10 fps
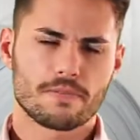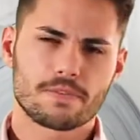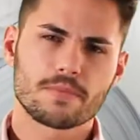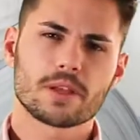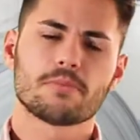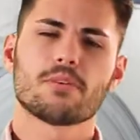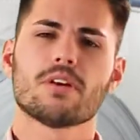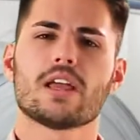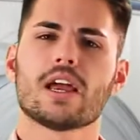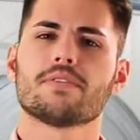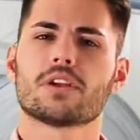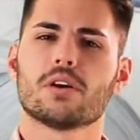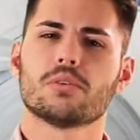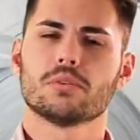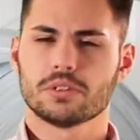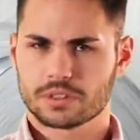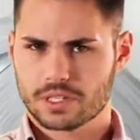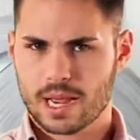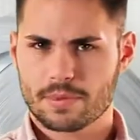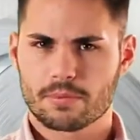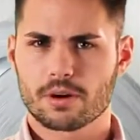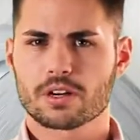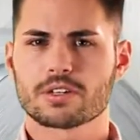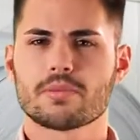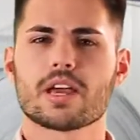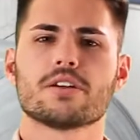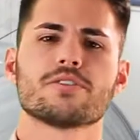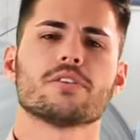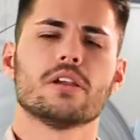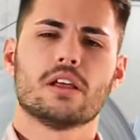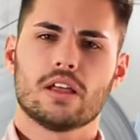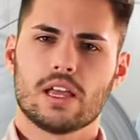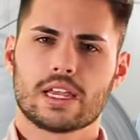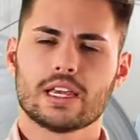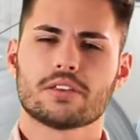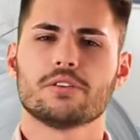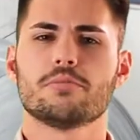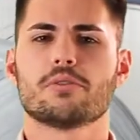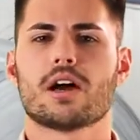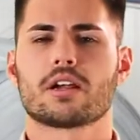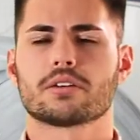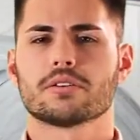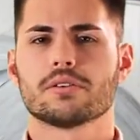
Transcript: from the employee having to go stop the production manager and get the new products.